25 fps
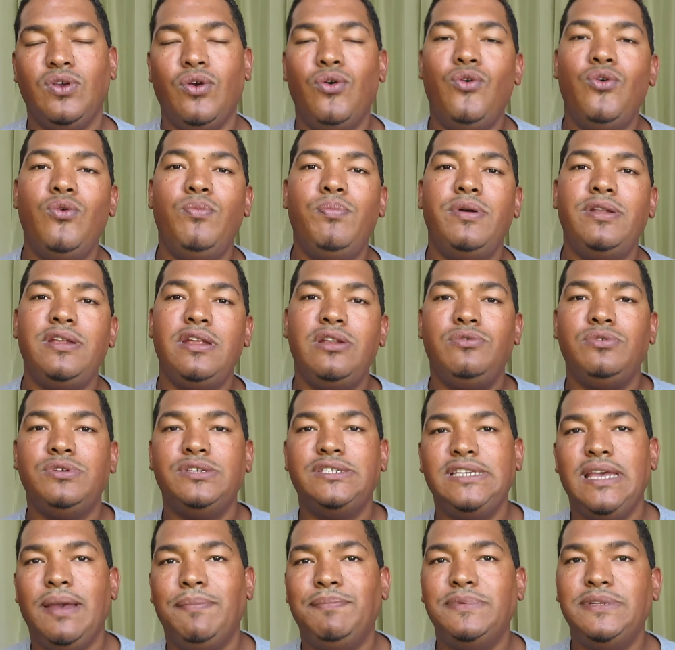and
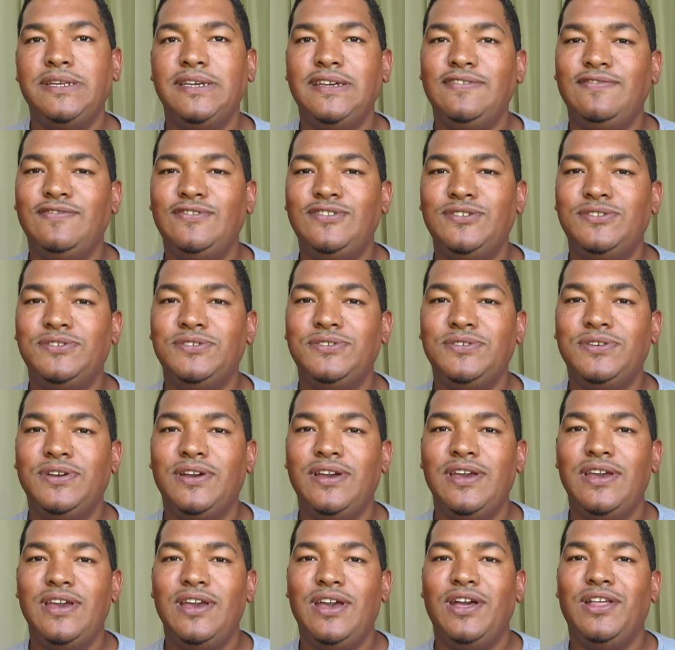receptive to
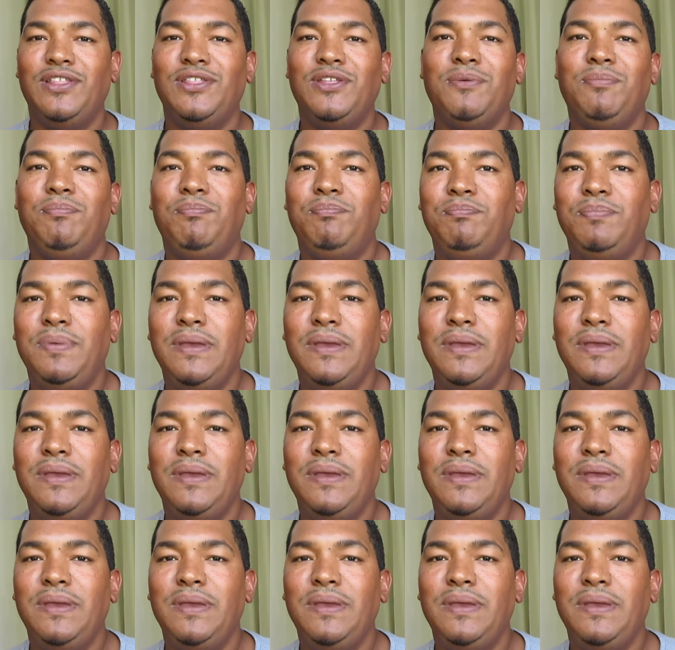the